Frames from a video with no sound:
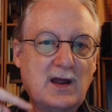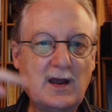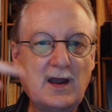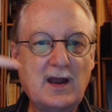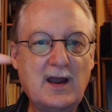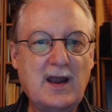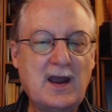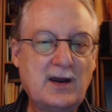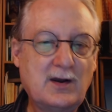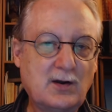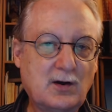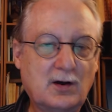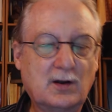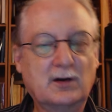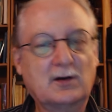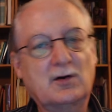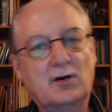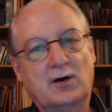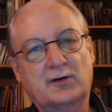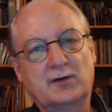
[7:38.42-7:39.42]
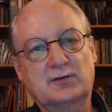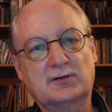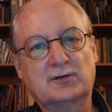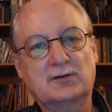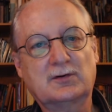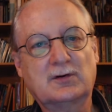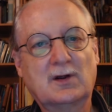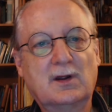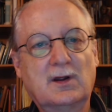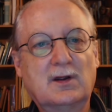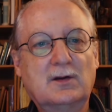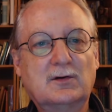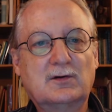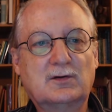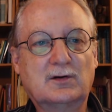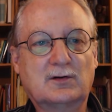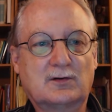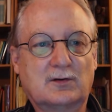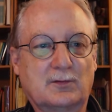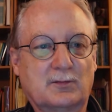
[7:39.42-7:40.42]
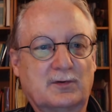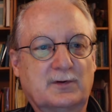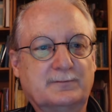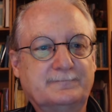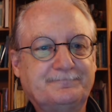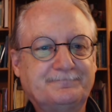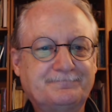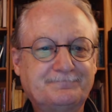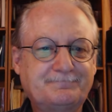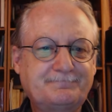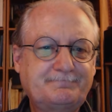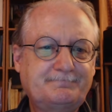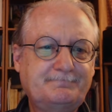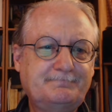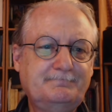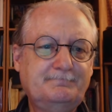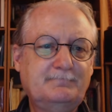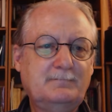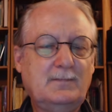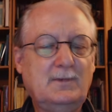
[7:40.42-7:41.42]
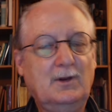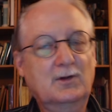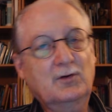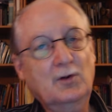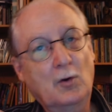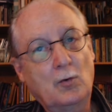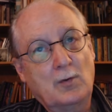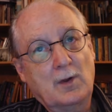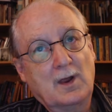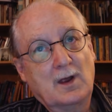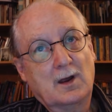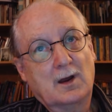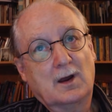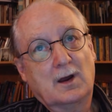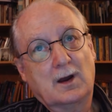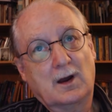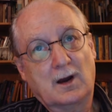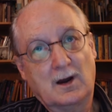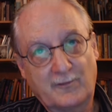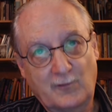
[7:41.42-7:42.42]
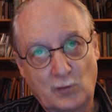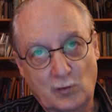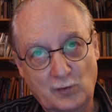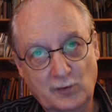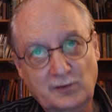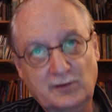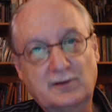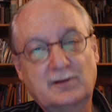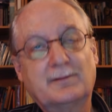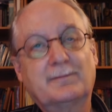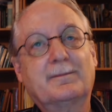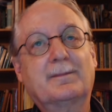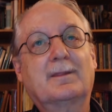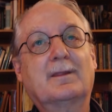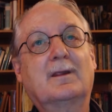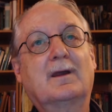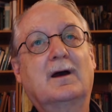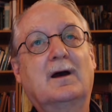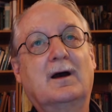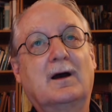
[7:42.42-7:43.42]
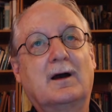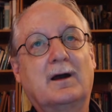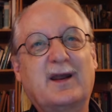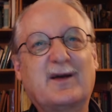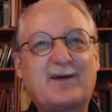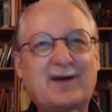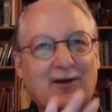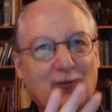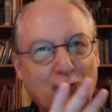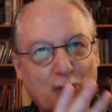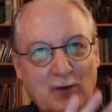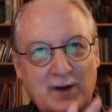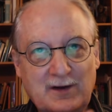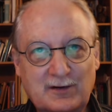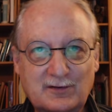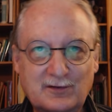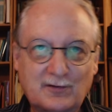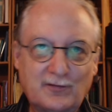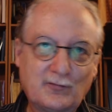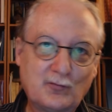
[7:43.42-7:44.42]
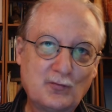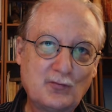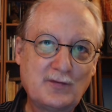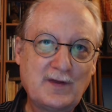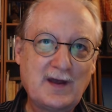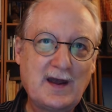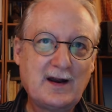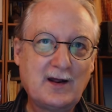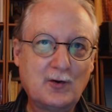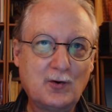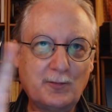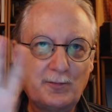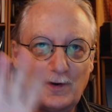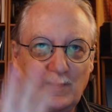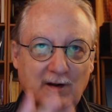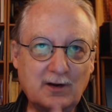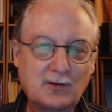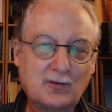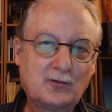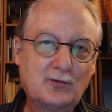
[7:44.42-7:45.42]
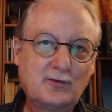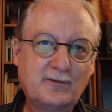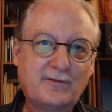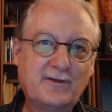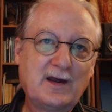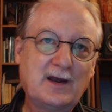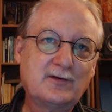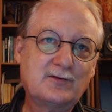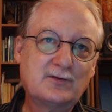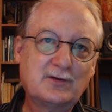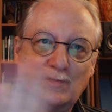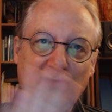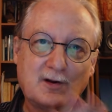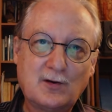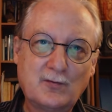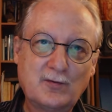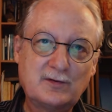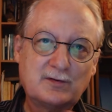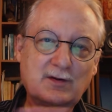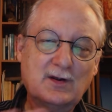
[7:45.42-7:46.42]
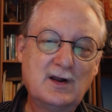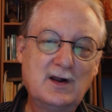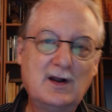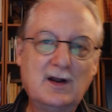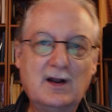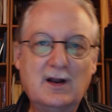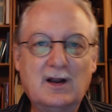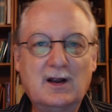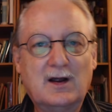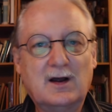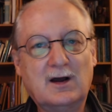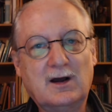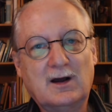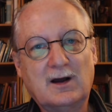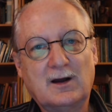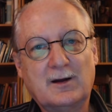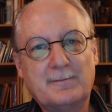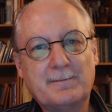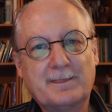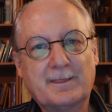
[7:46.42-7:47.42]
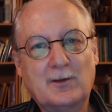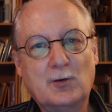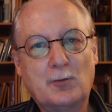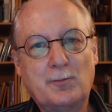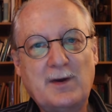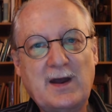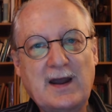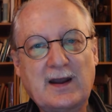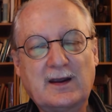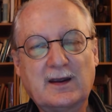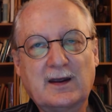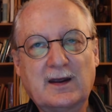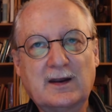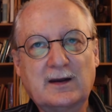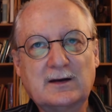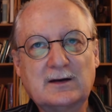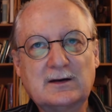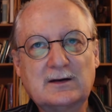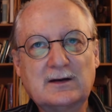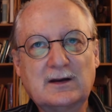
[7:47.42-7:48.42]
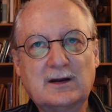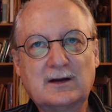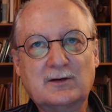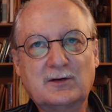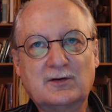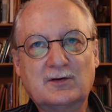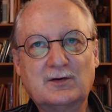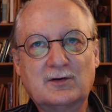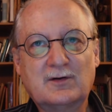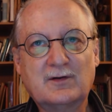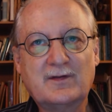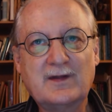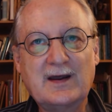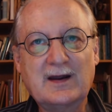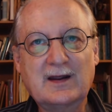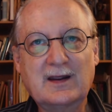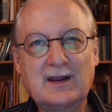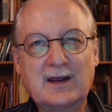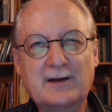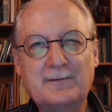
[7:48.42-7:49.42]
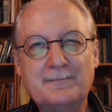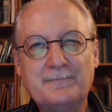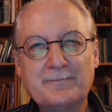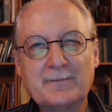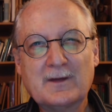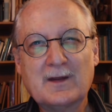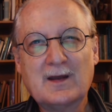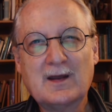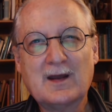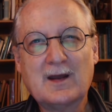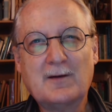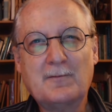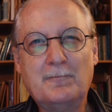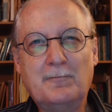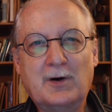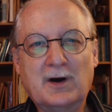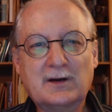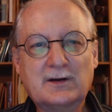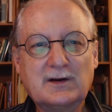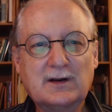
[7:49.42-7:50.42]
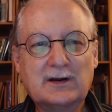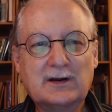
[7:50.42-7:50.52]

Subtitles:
and unconscious systems. So, of course, and I kind of raced through that. I hope I didn't go too fast. You can always go back and listen to that again. But